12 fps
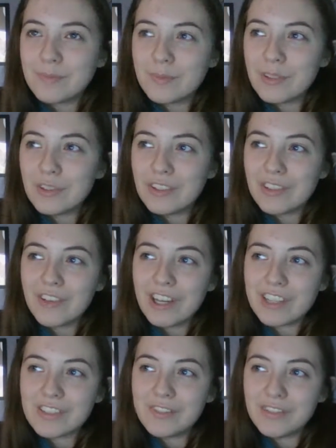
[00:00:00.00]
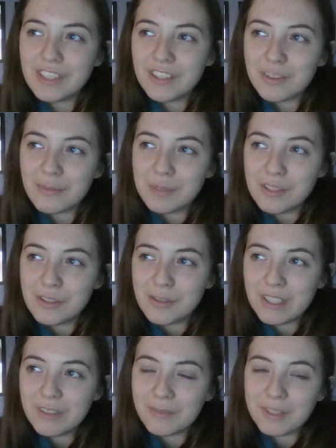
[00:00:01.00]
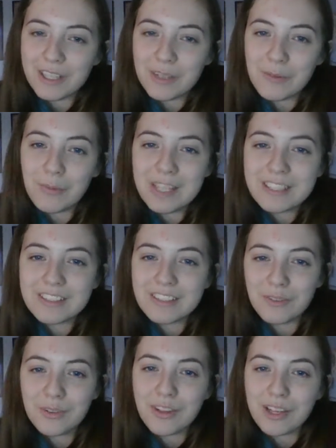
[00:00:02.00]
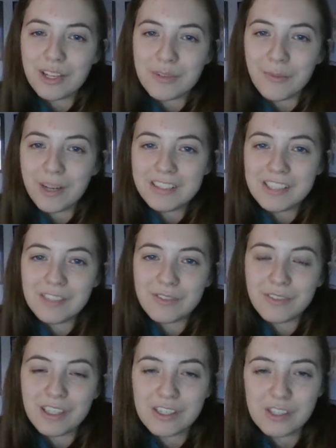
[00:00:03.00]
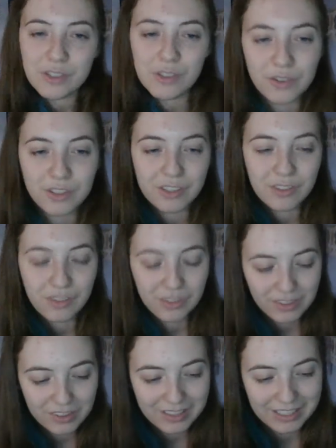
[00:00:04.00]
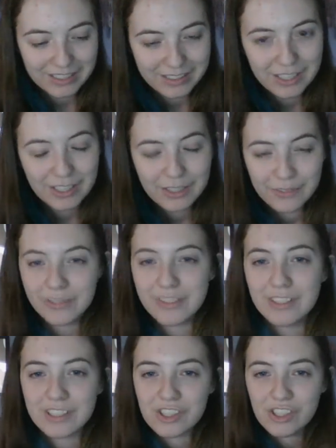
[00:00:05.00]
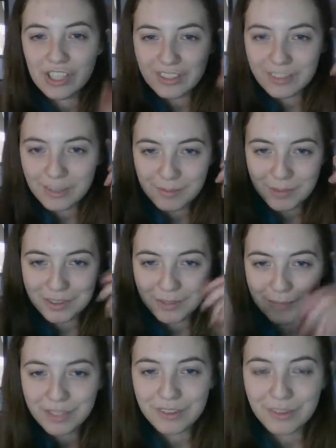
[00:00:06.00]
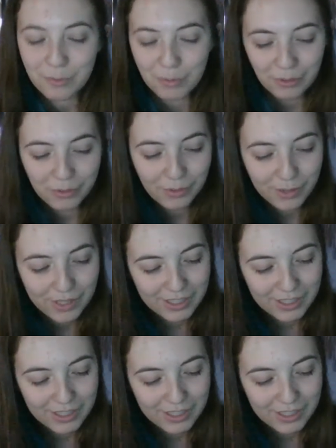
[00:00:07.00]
all the reaction videos I've been doing, I was like waiting for that Jean and Oz scene when he like shakes him, puts him against the wall.